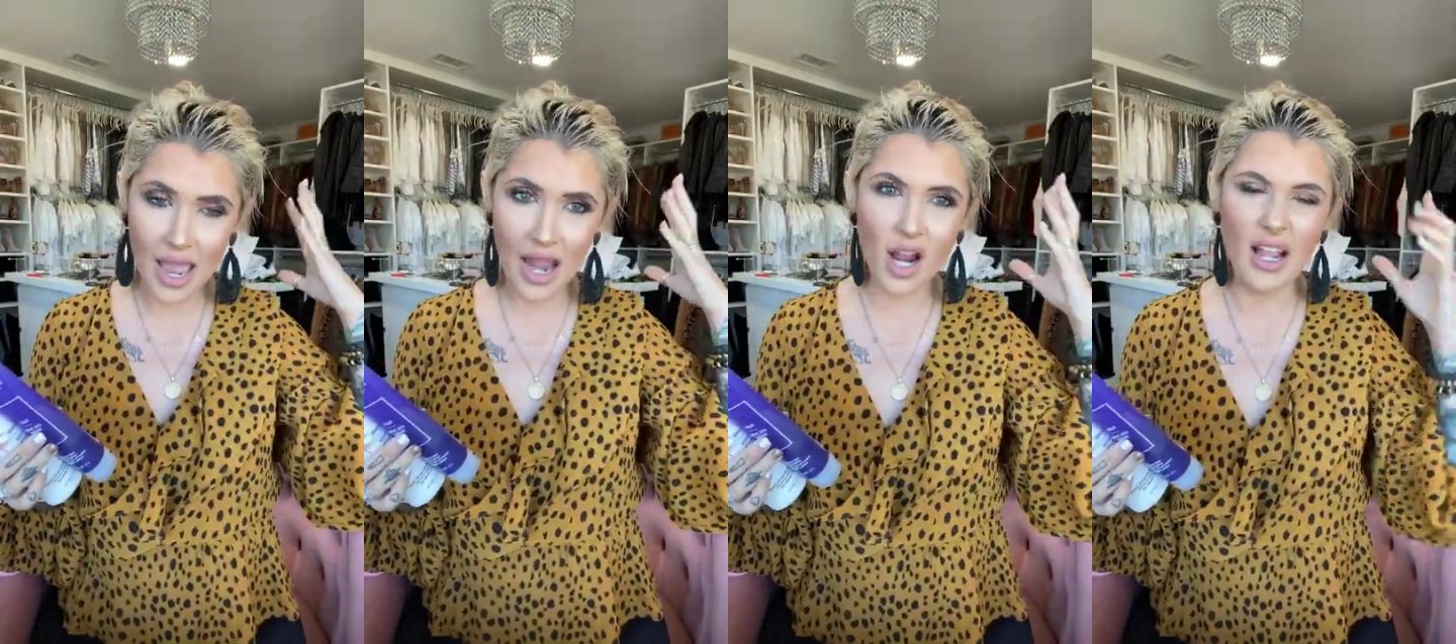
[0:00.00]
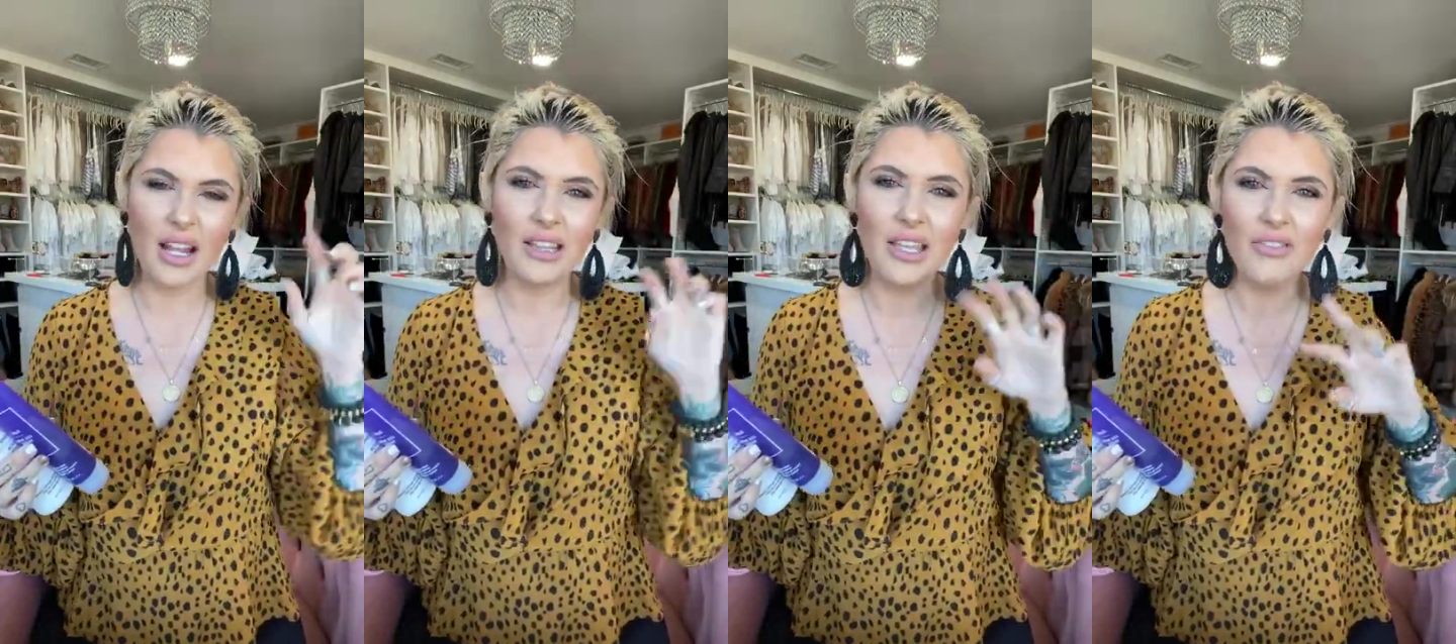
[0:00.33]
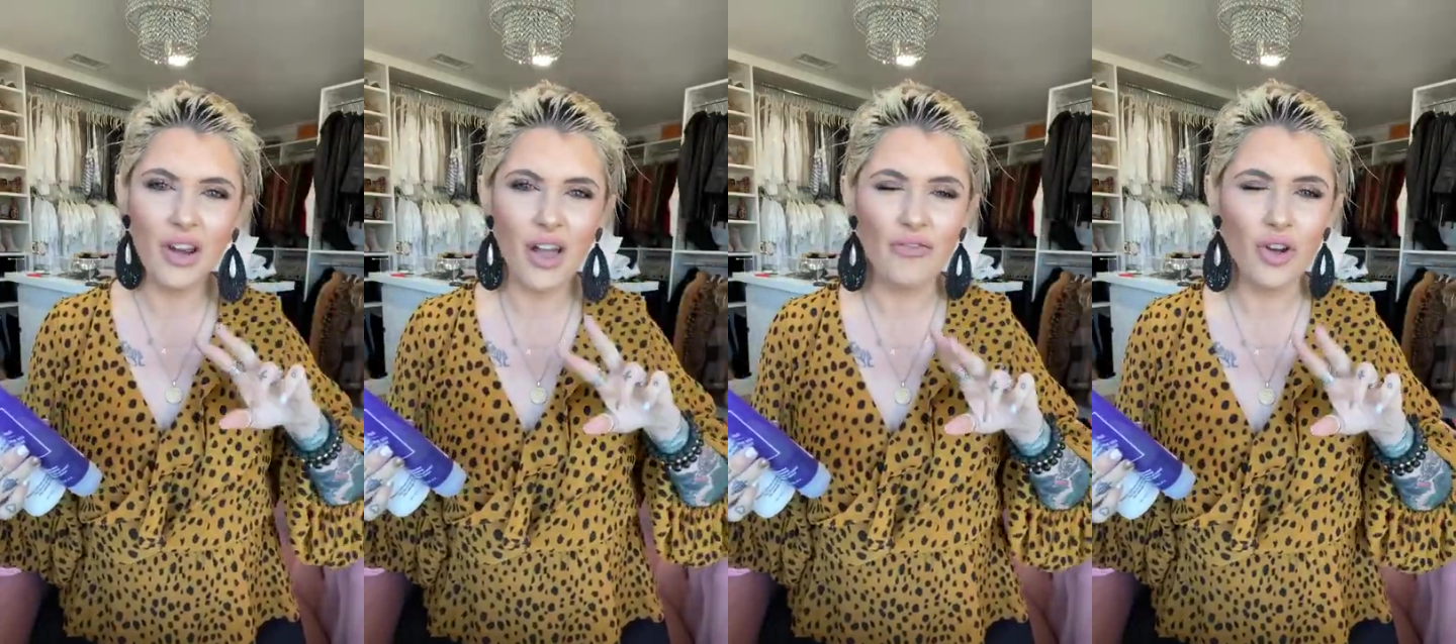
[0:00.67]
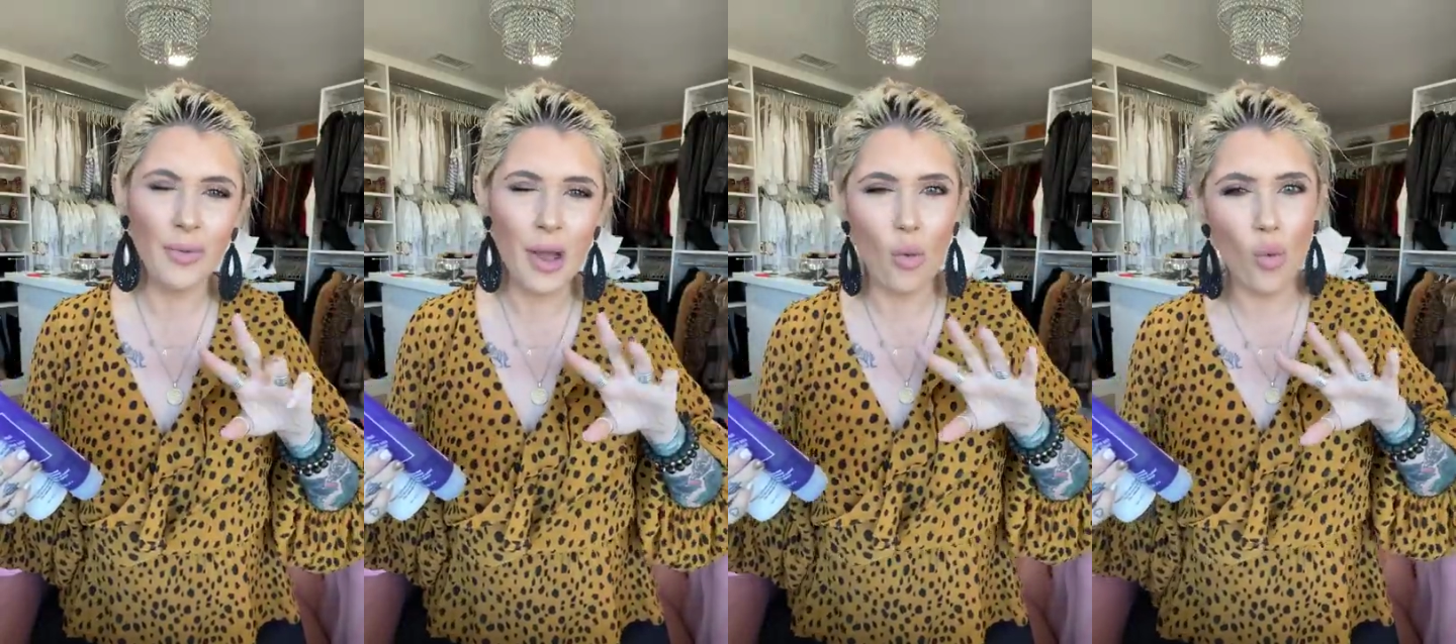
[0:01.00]
hair, and I leave it on for
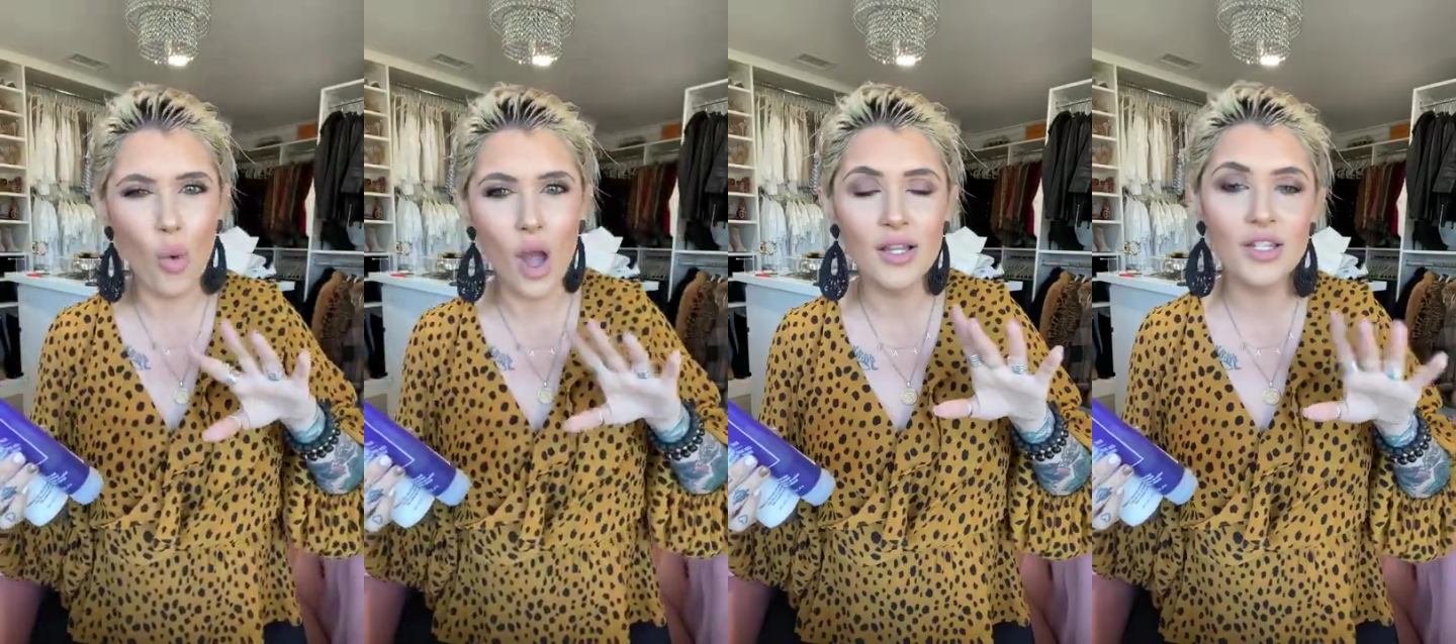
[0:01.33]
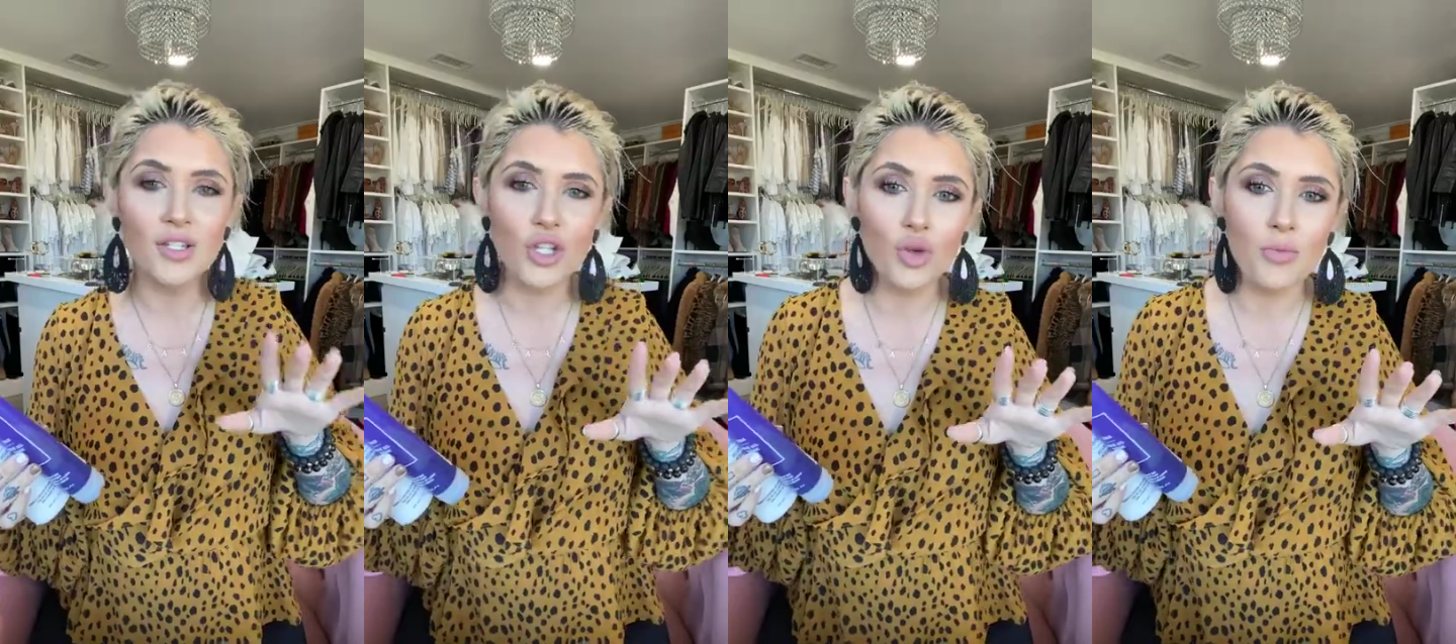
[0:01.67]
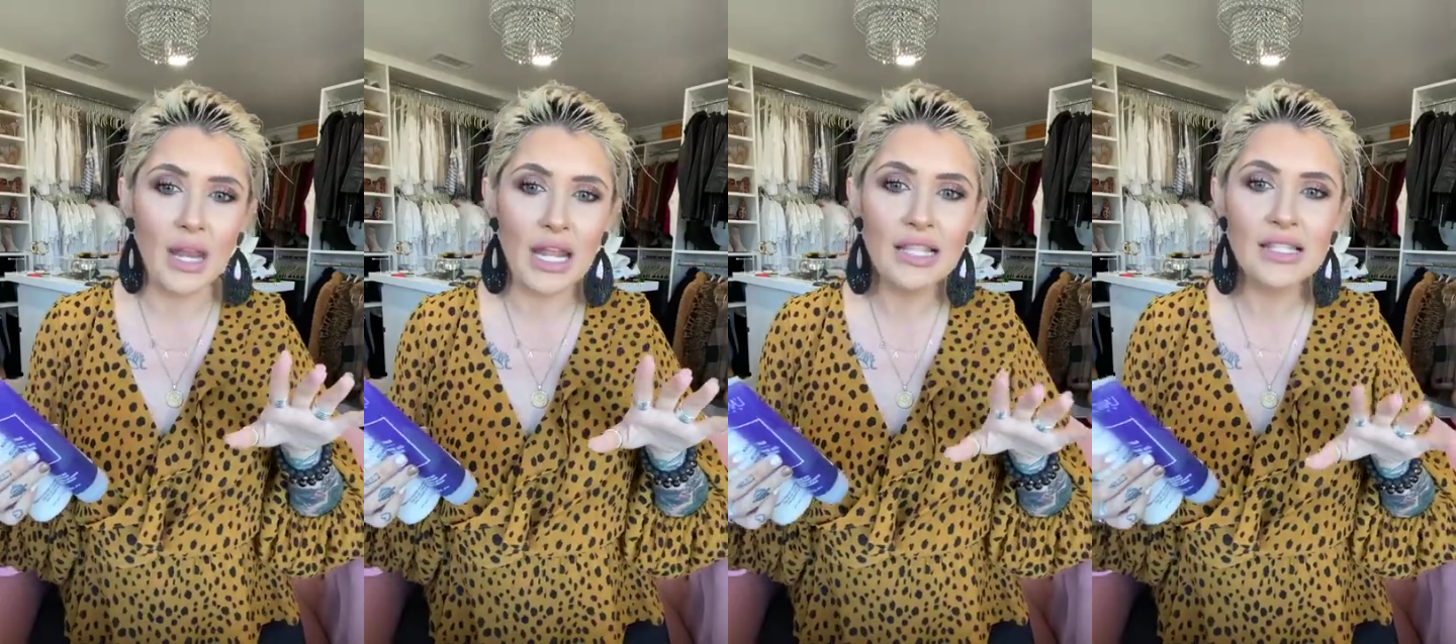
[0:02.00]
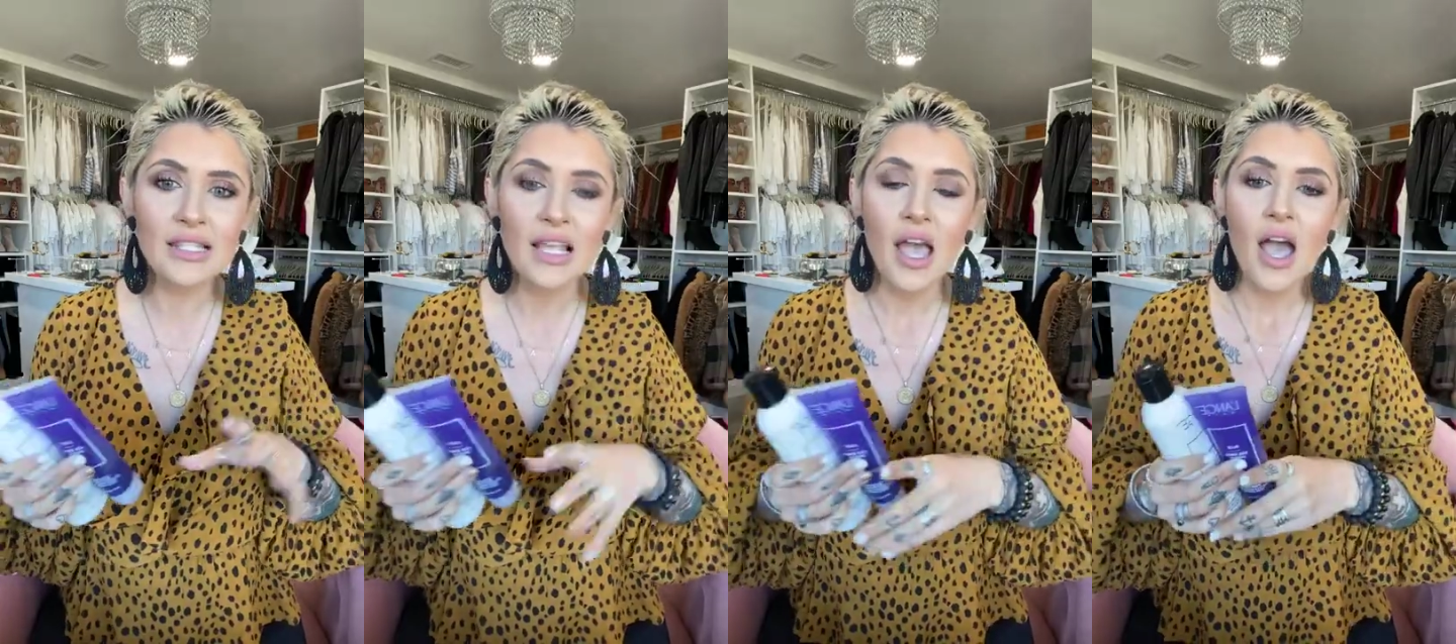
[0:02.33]
about one to two minutes.